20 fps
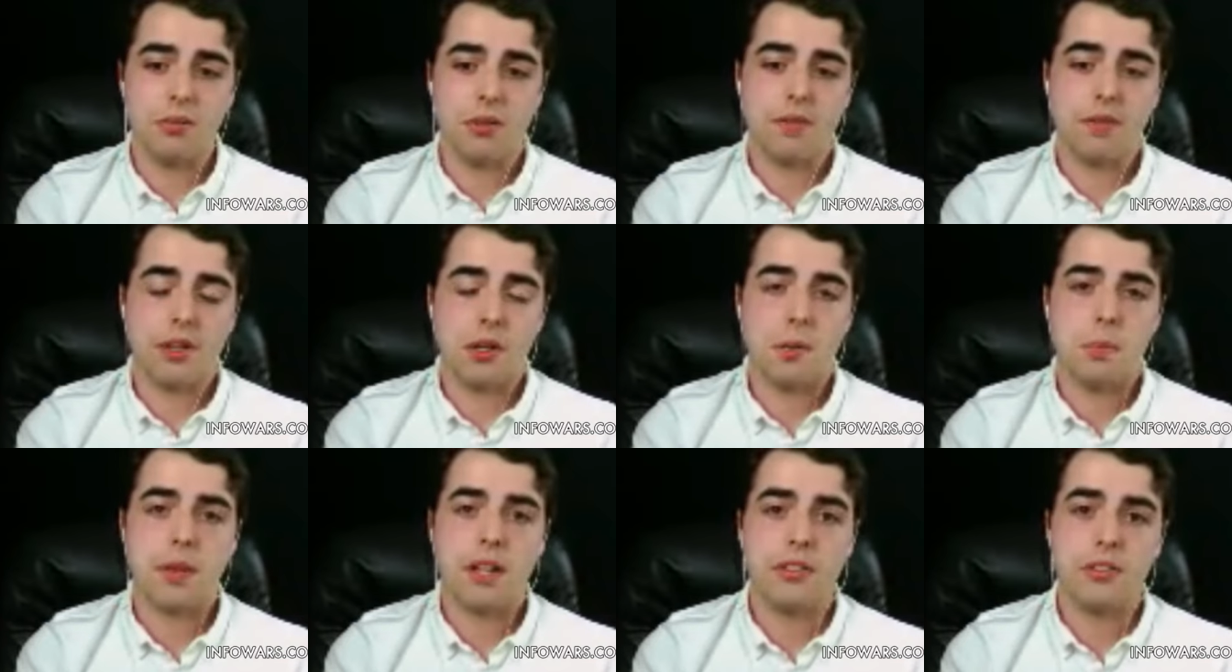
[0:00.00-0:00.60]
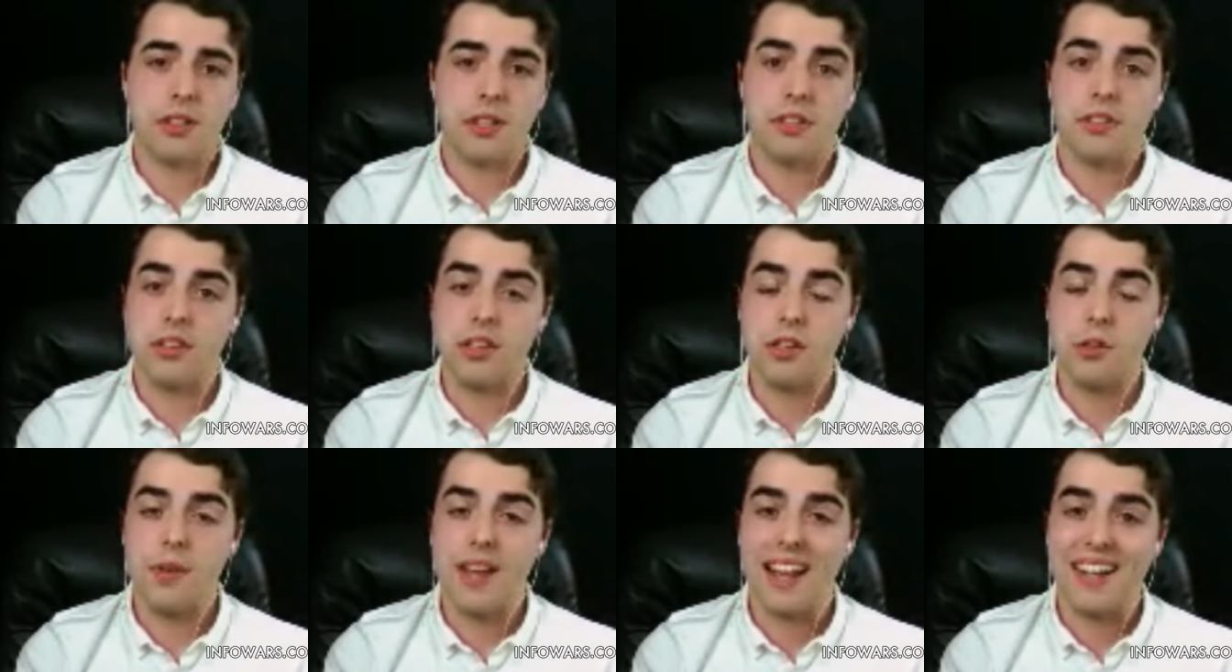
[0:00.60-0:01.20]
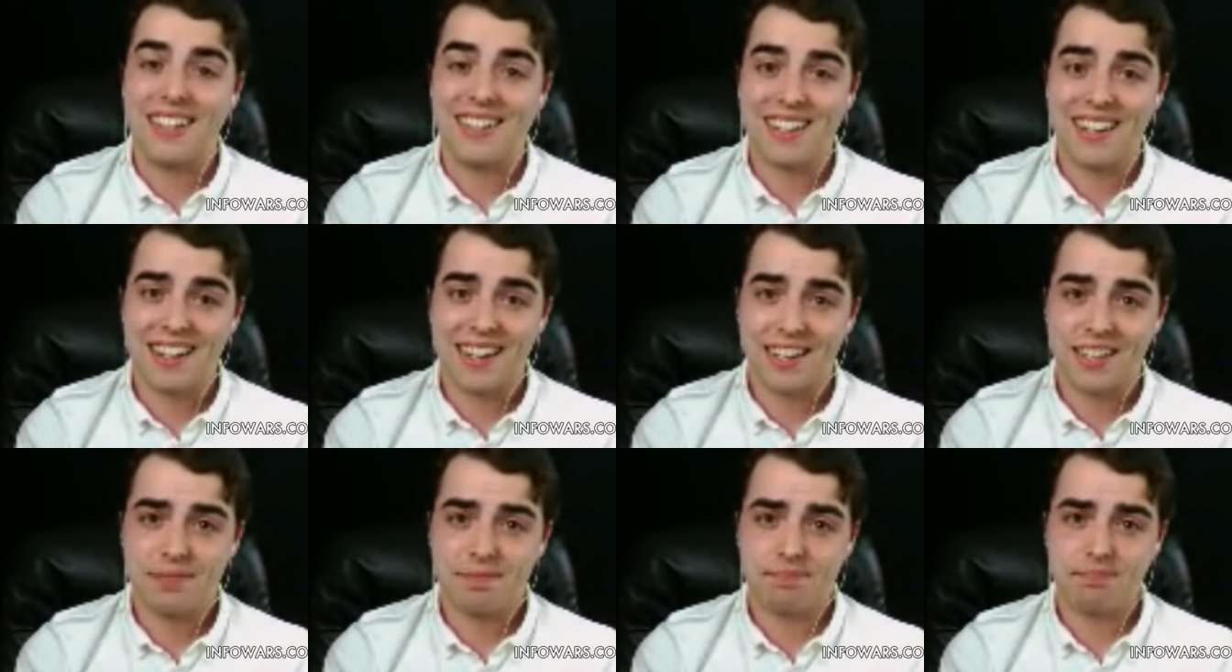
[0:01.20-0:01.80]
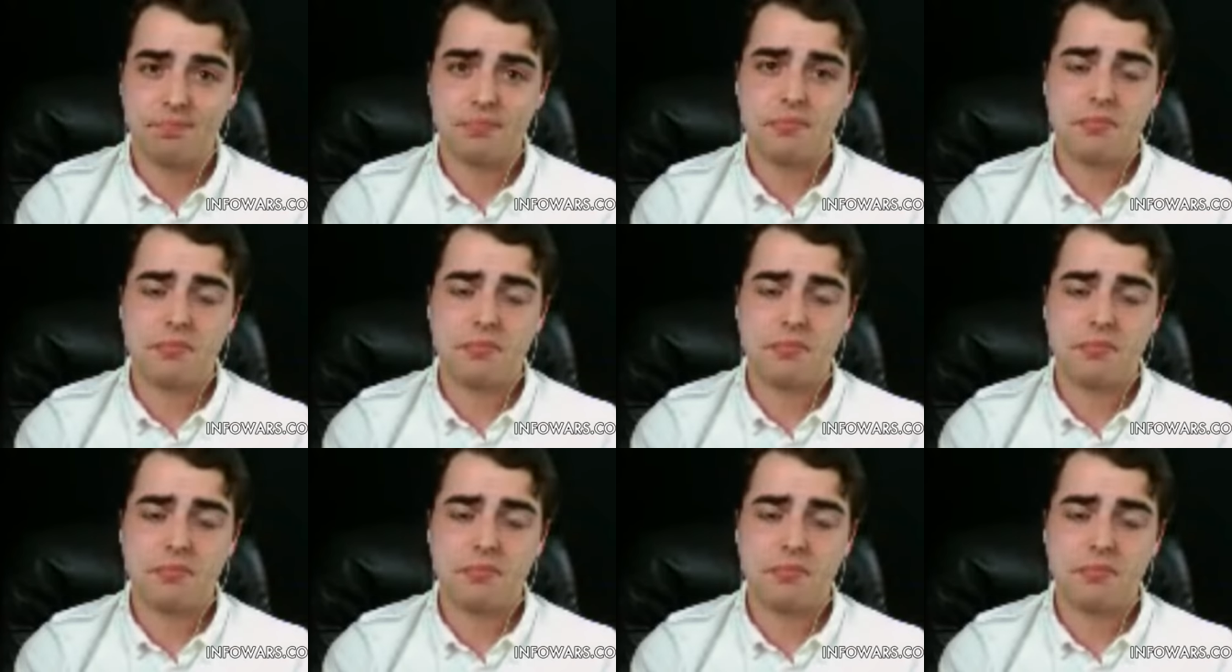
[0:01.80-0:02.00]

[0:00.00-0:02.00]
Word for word: We've done our best to continue editing it.